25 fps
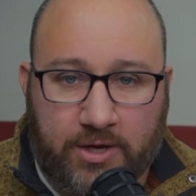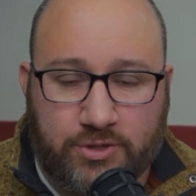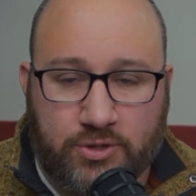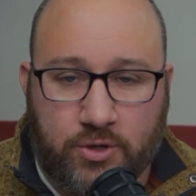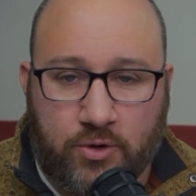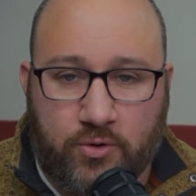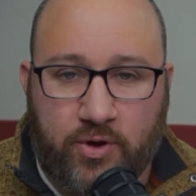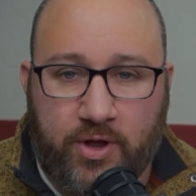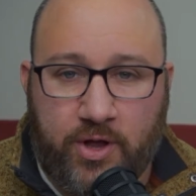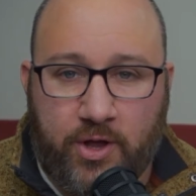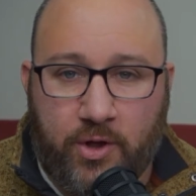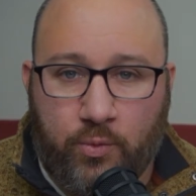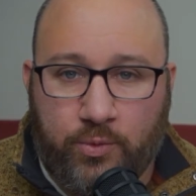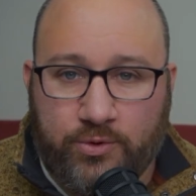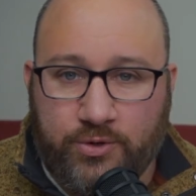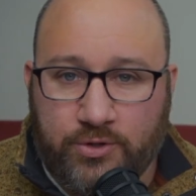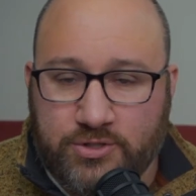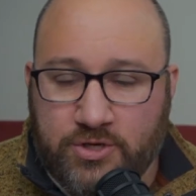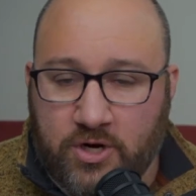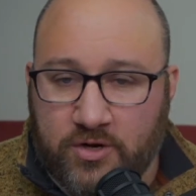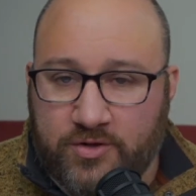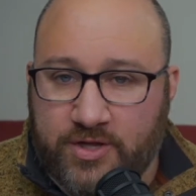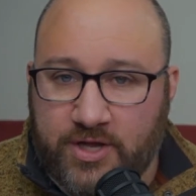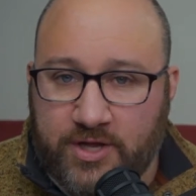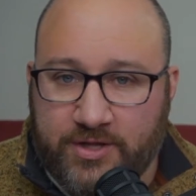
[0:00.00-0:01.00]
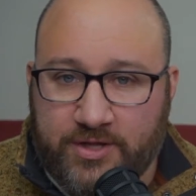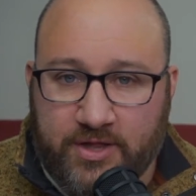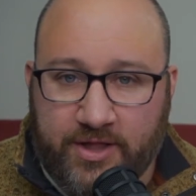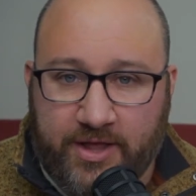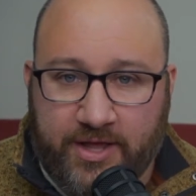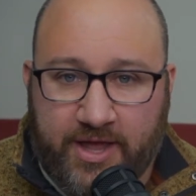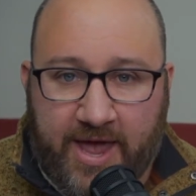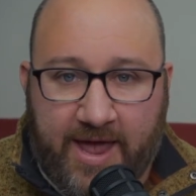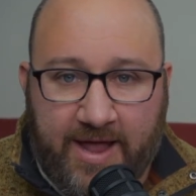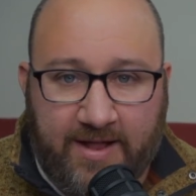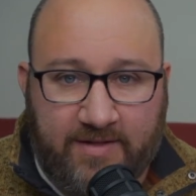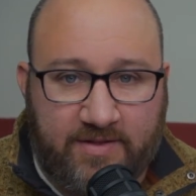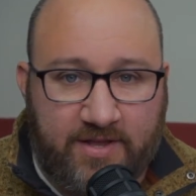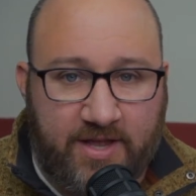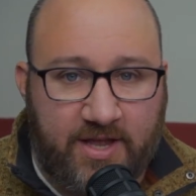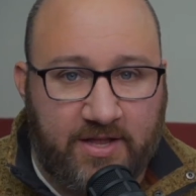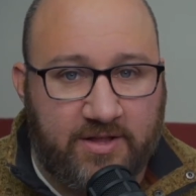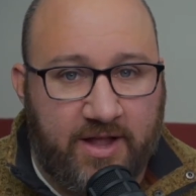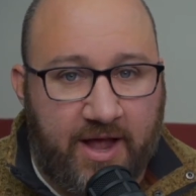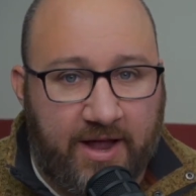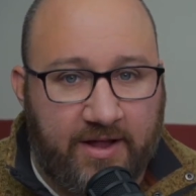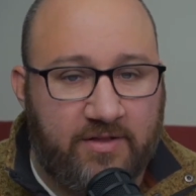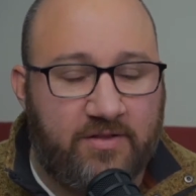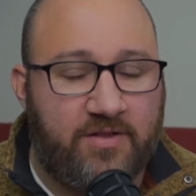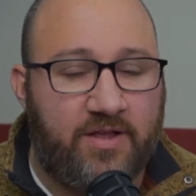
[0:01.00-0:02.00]
So when you start to get to like 18,
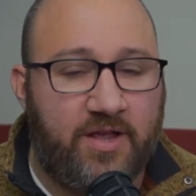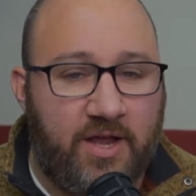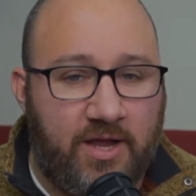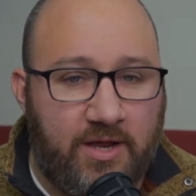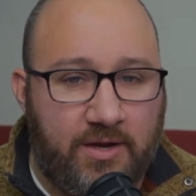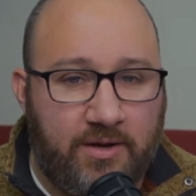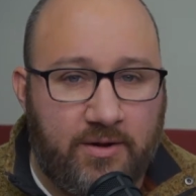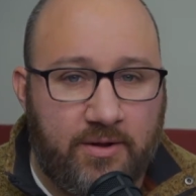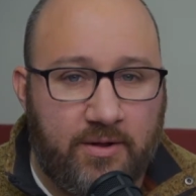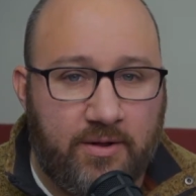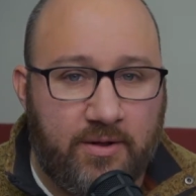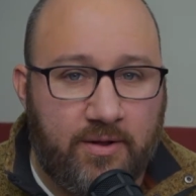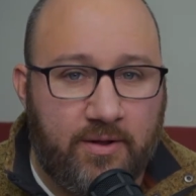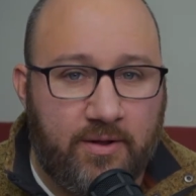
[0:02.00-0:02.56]
19